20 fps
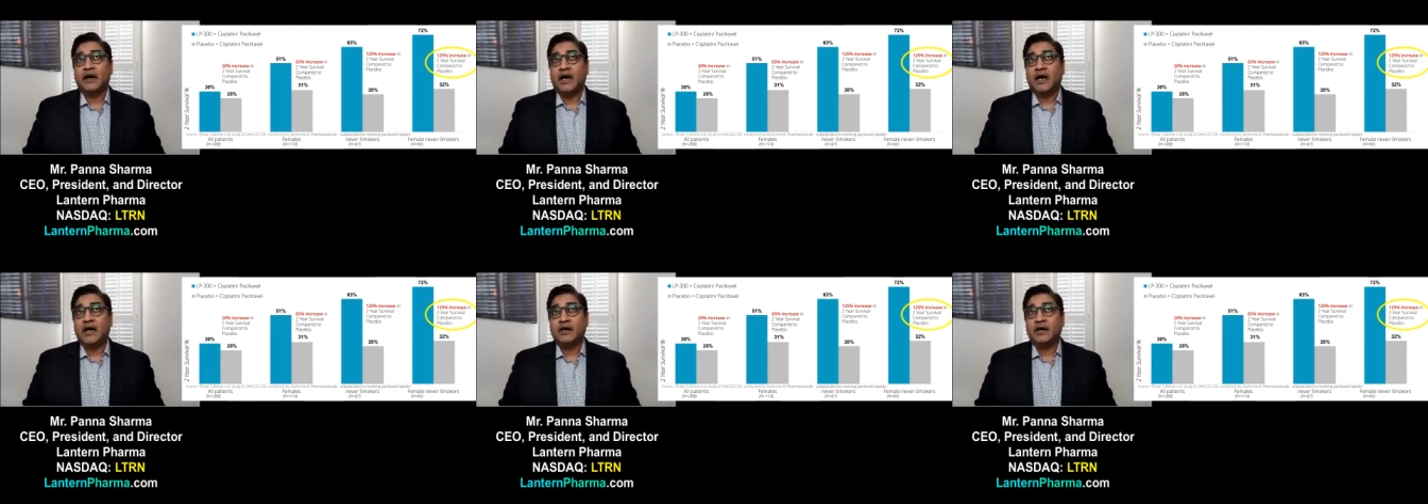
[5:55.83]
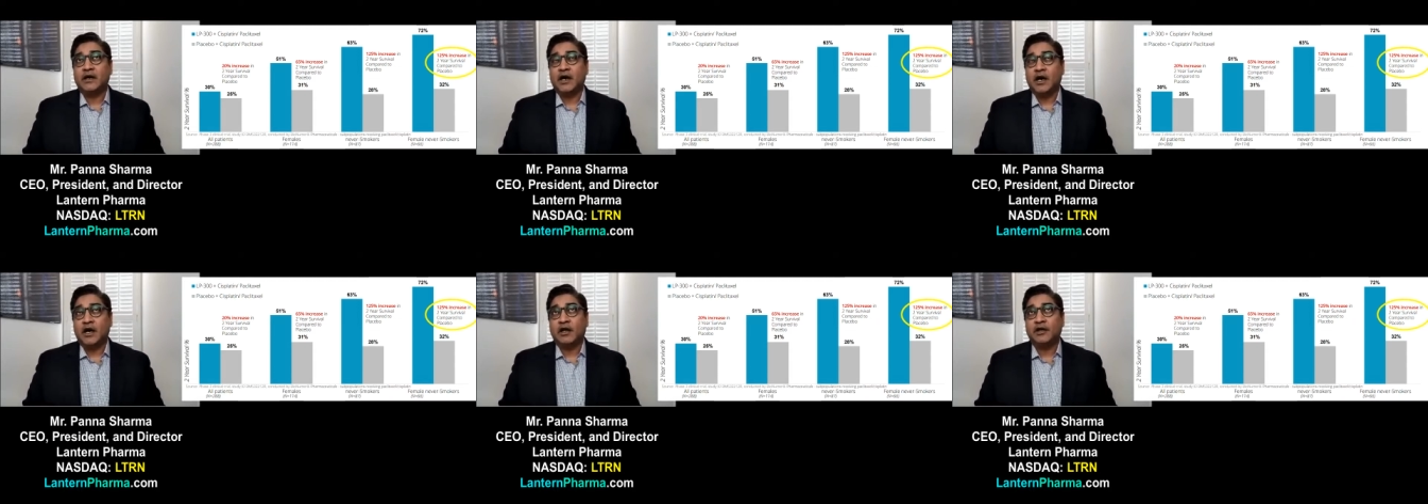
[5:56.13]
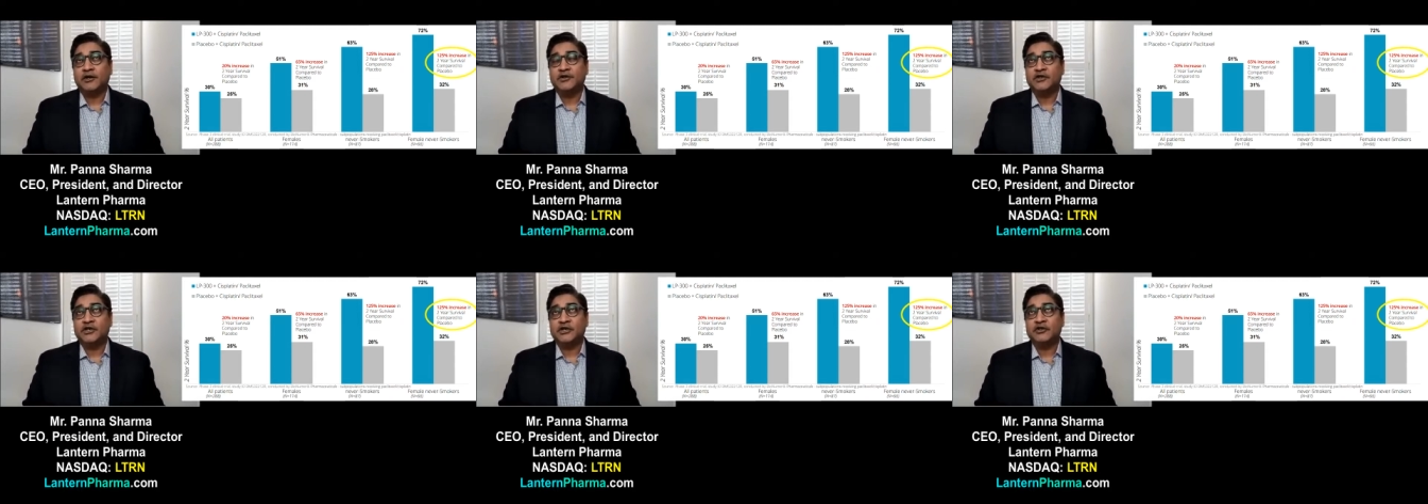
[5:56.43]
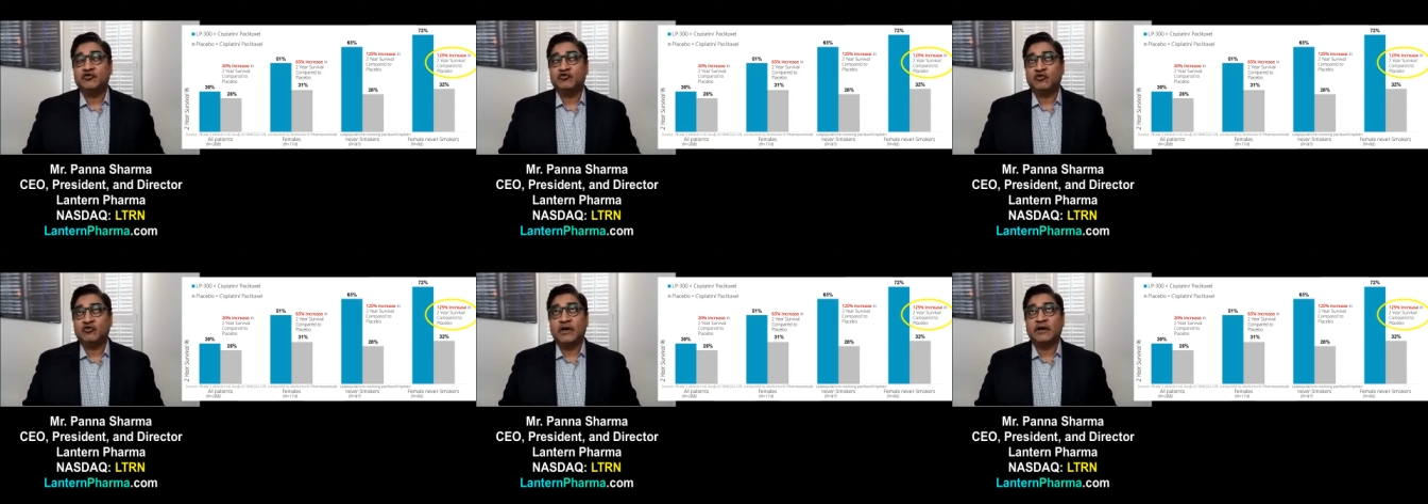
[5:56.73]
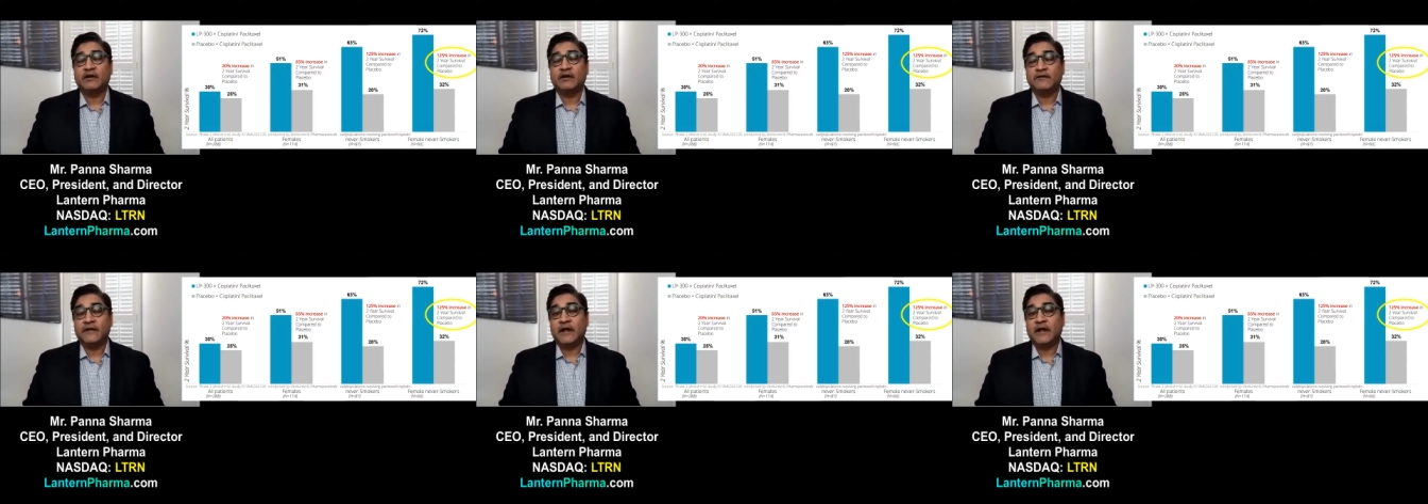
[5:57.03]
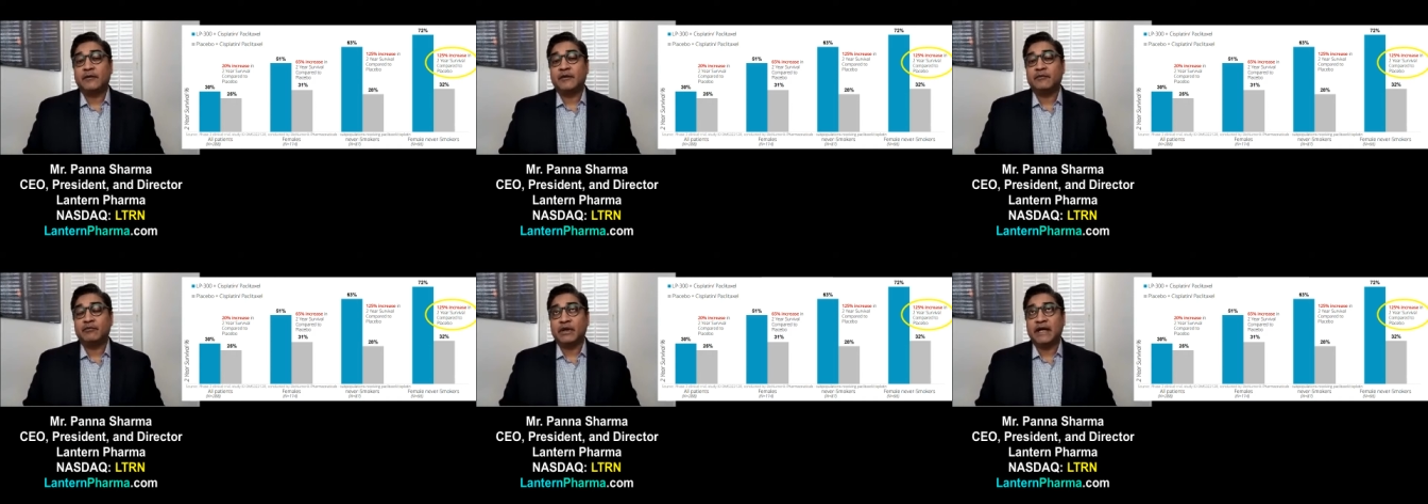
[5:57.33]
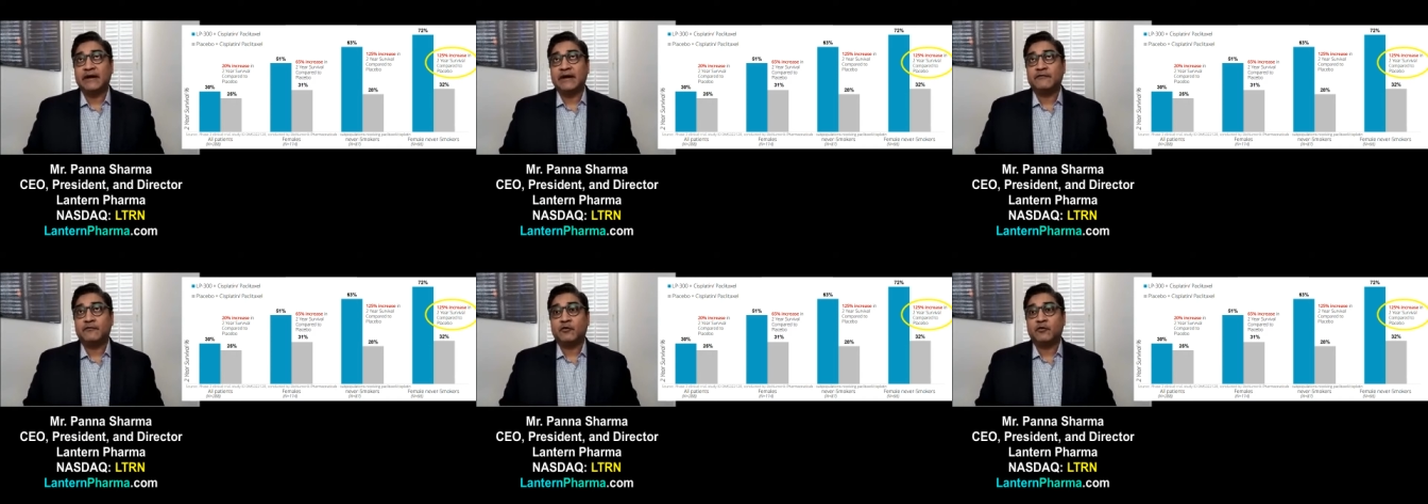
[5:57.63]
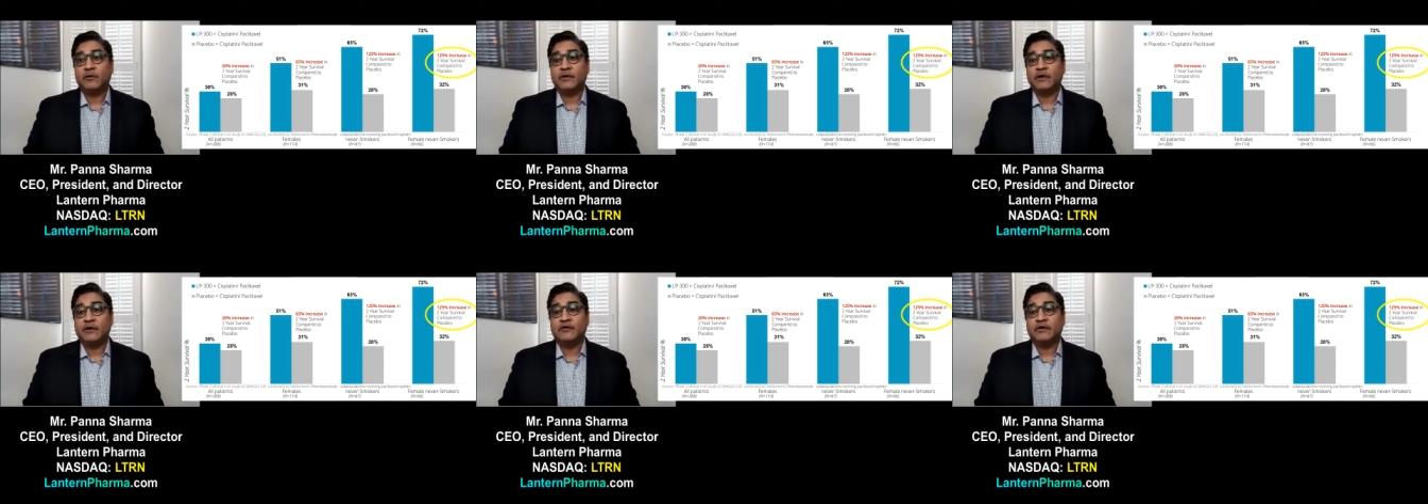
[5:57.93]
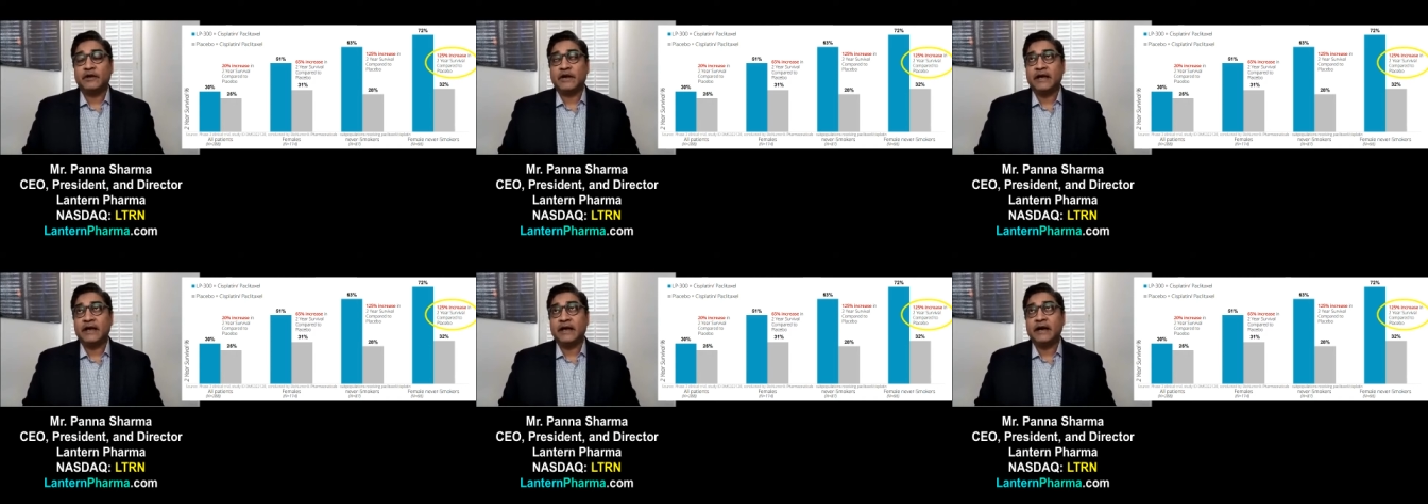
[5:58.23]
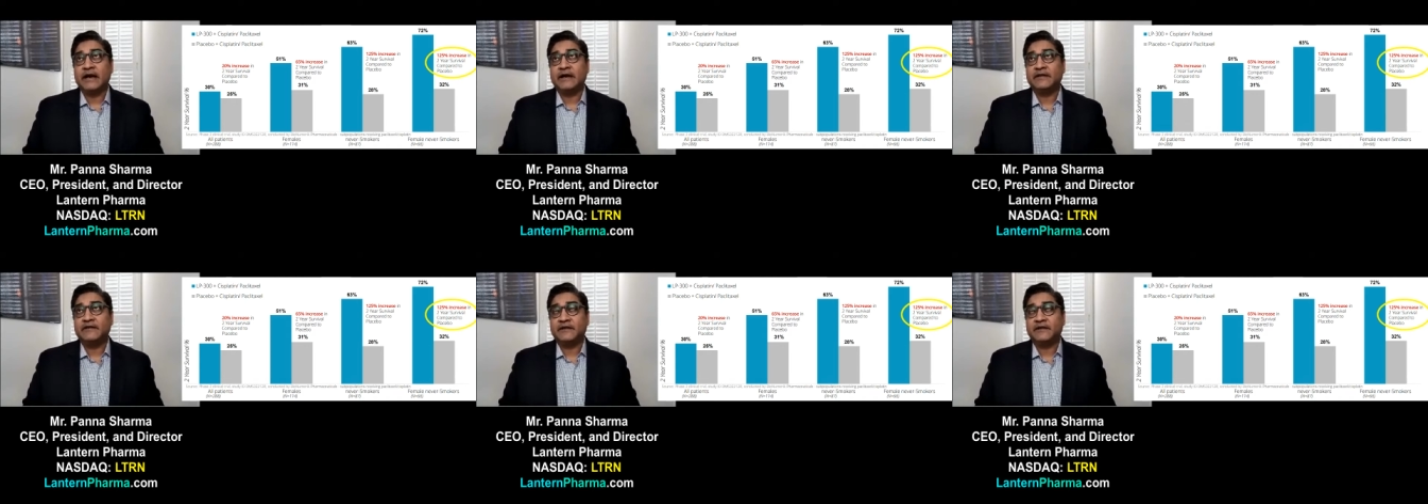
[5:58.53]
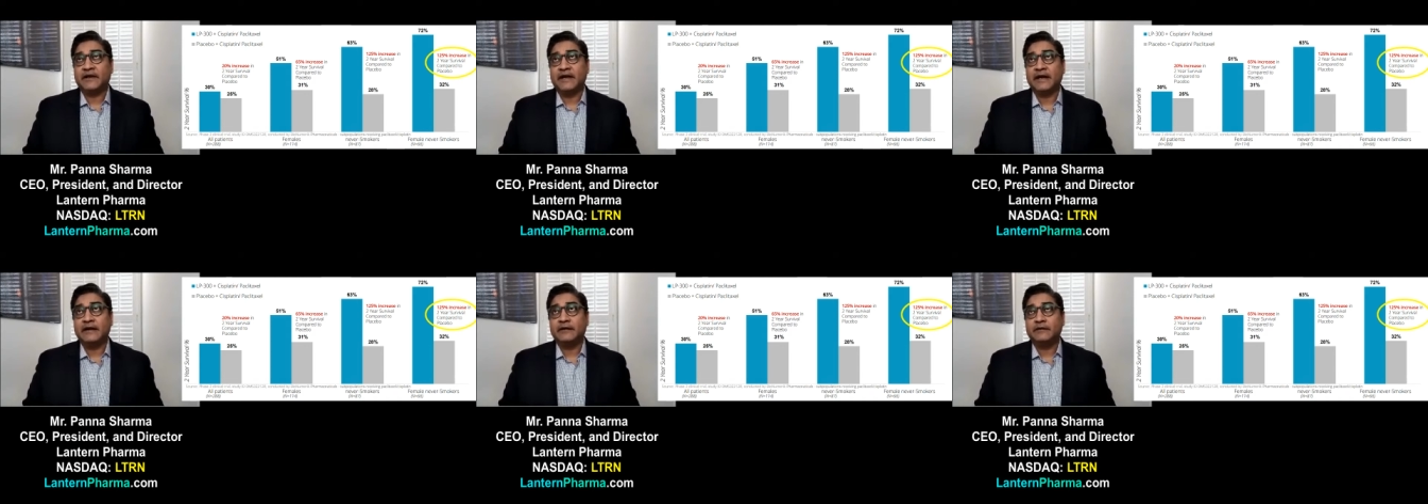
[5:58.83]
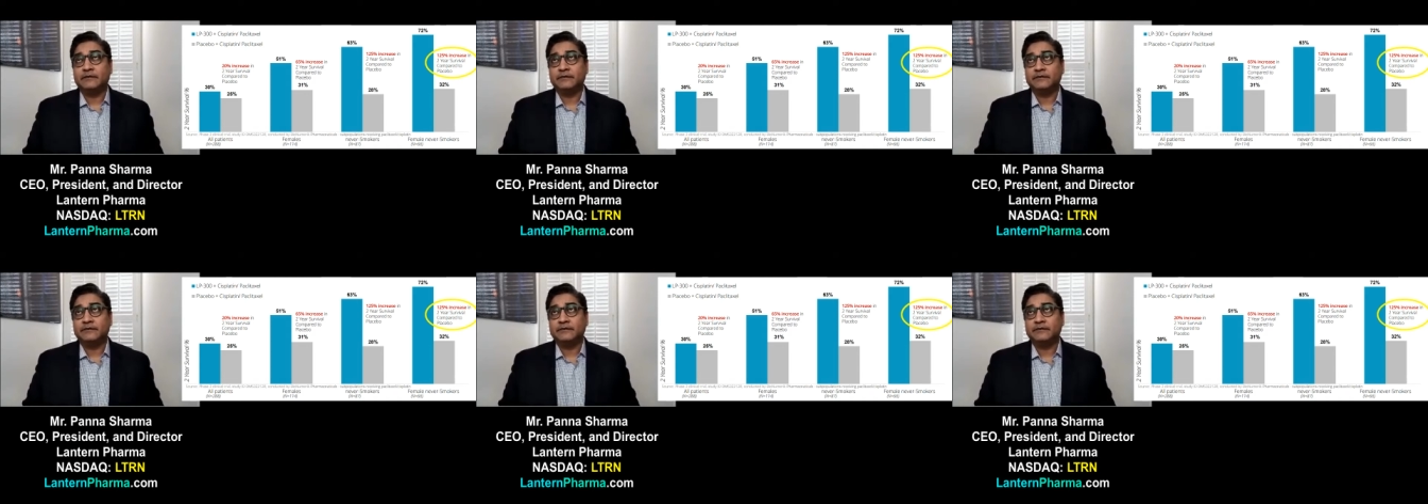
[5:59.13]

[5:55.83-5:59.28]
oncology drug development platform using AI today.